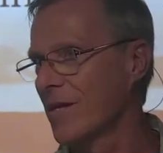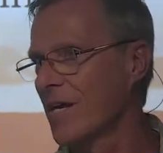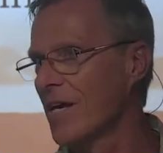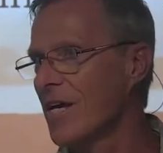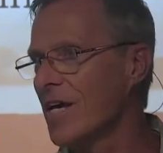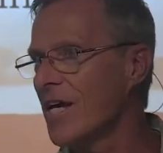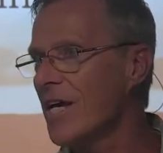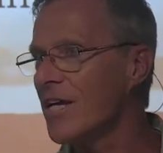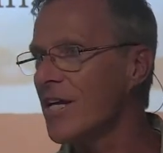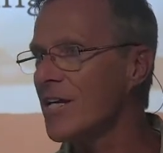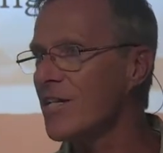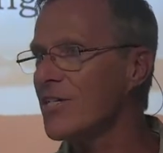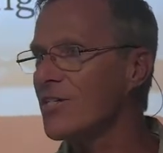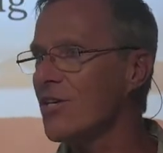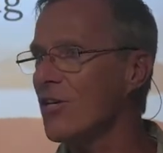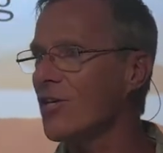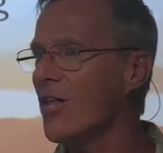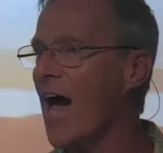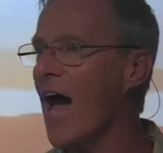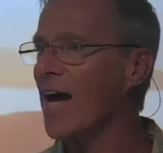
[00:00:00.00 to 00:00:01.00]
it is the
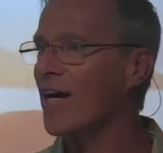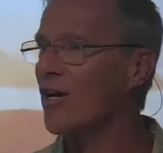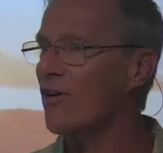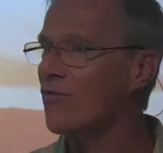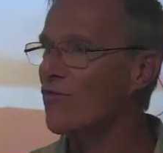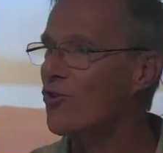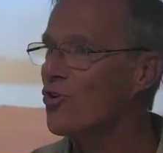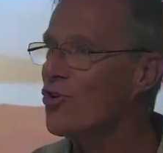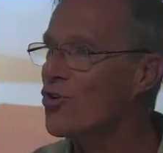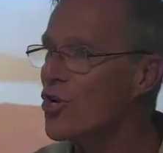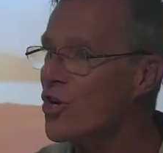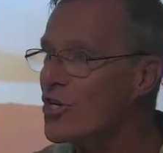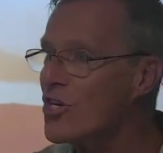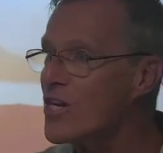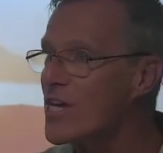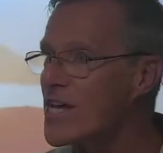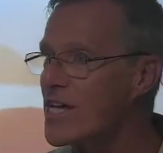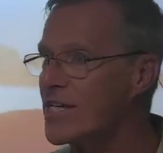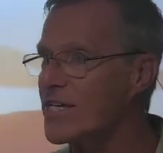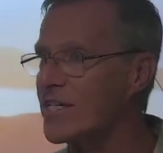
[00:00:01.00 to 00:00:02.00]
lack of
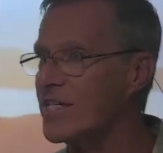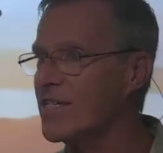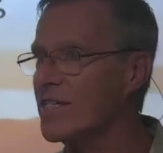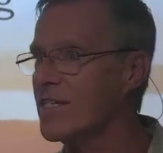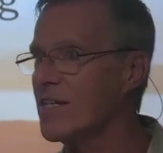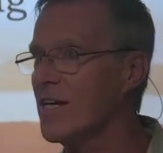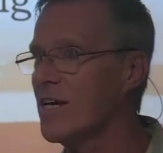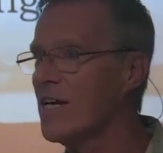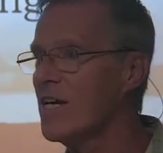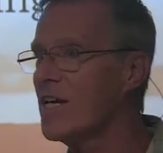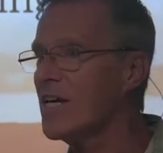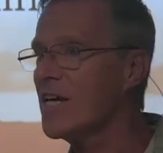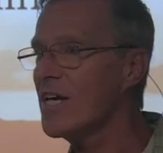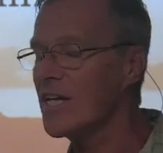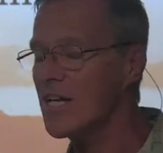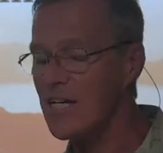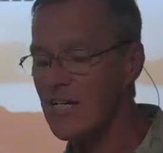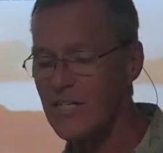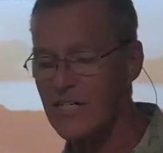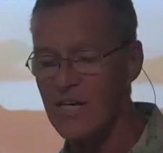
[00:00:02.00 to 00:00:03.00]
goodness, it
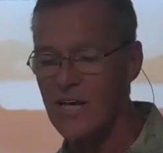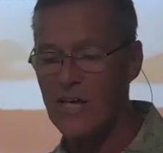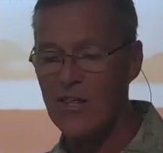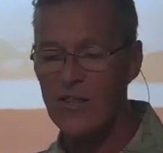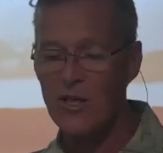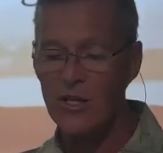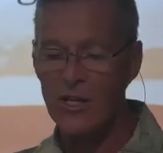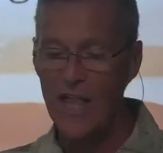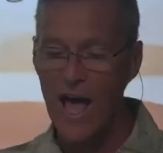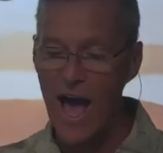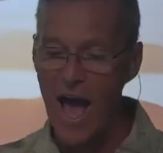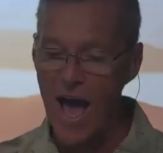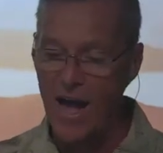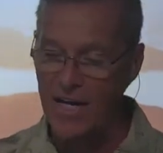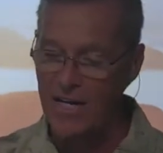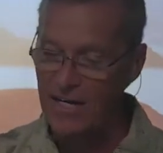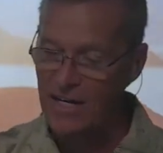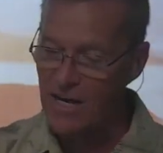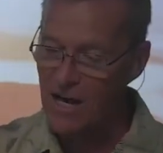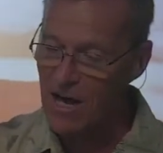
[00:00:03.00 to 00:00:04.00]
is the
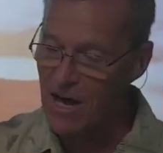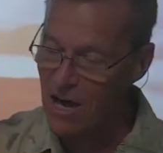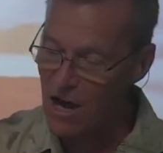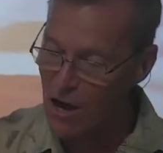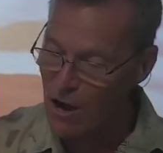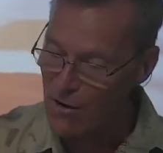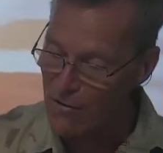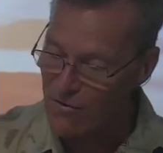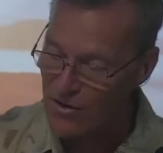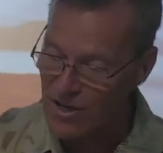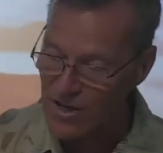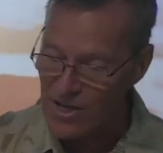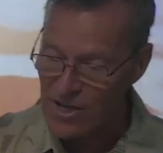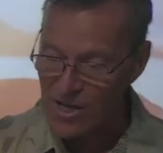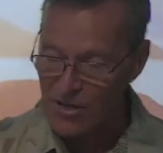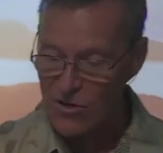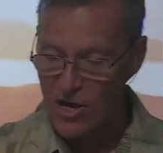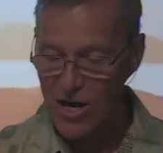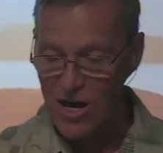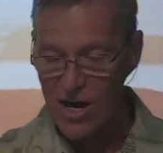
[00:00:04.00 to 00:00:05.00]
lack of
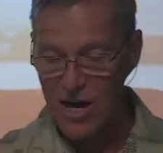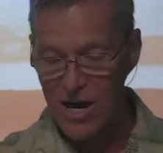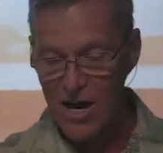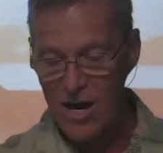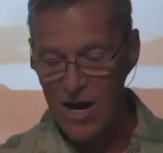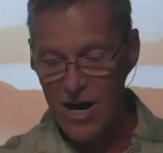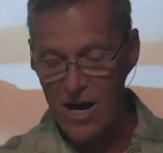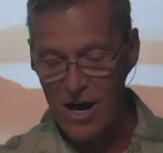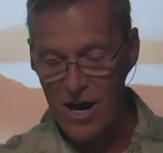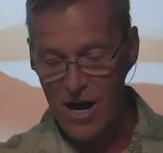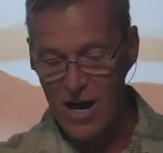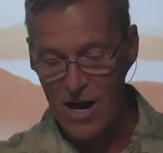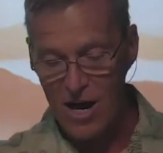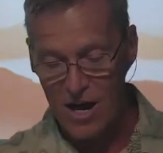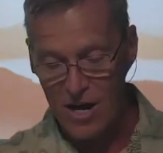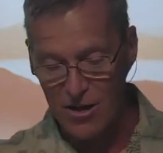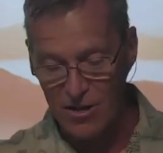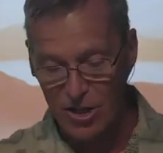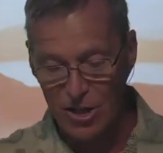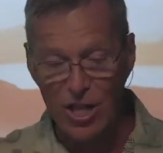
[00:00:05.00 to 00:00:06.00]

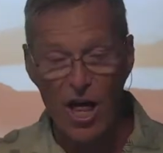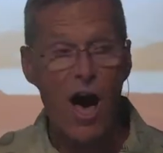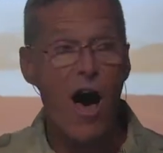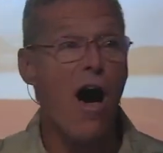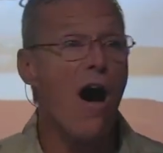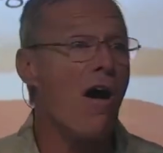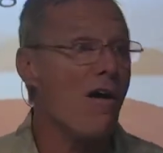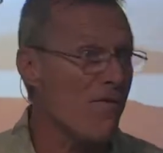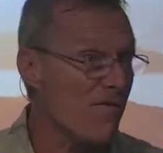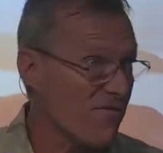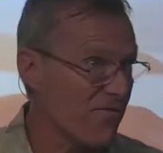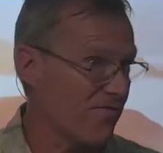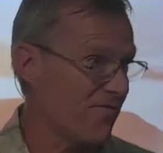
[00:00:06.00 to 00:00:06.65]
uh, love